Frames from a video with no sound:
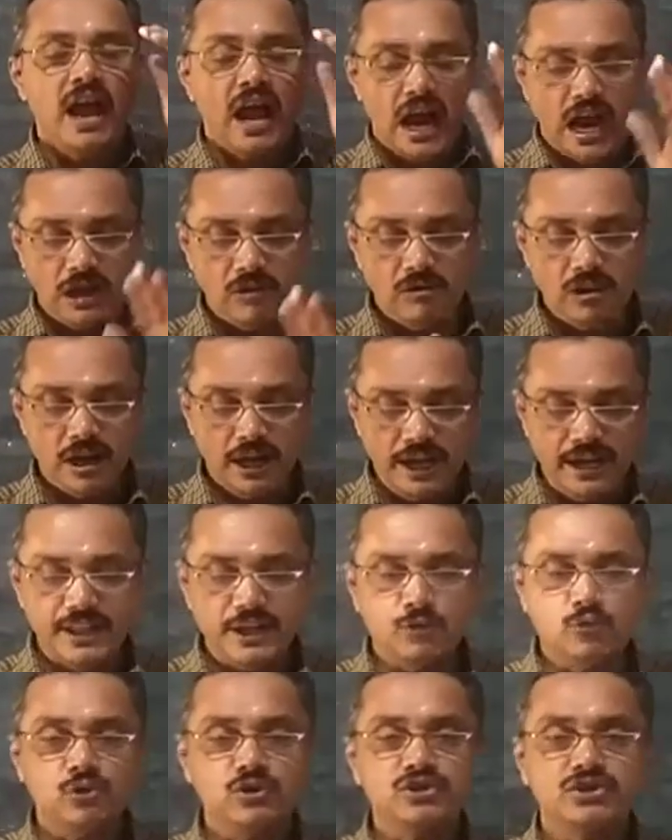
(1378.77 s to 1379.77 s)
I will read
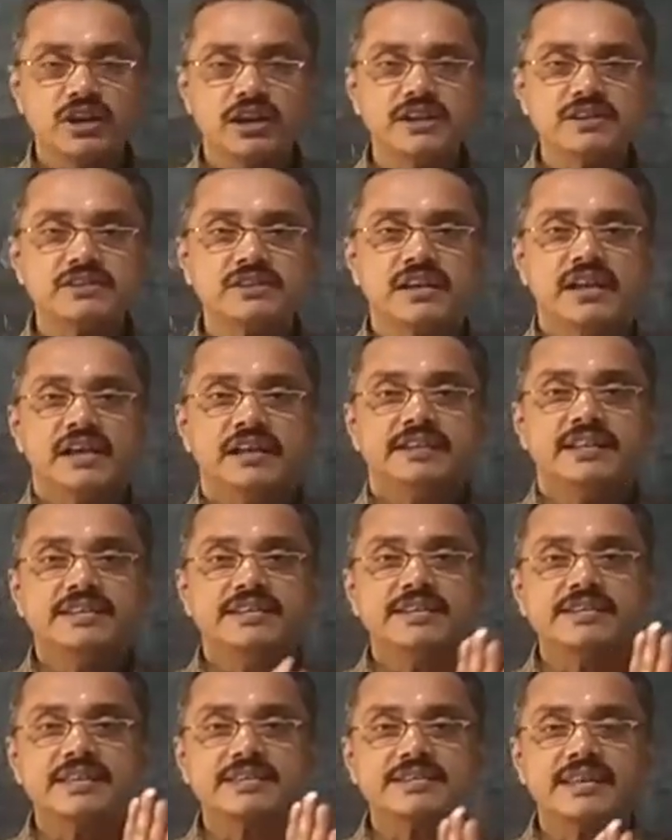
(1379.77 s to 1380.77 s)
the questions. This
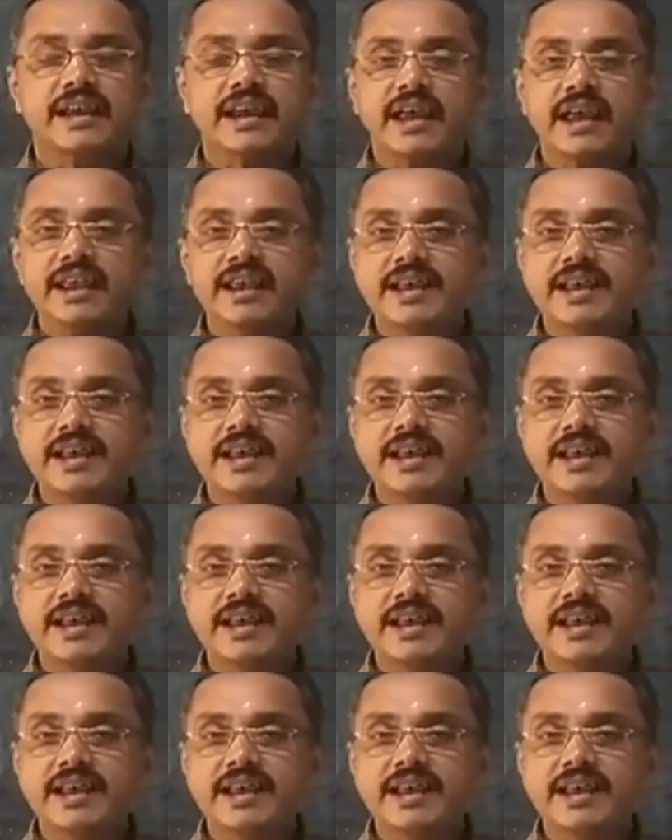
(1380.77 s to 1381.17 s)
is the second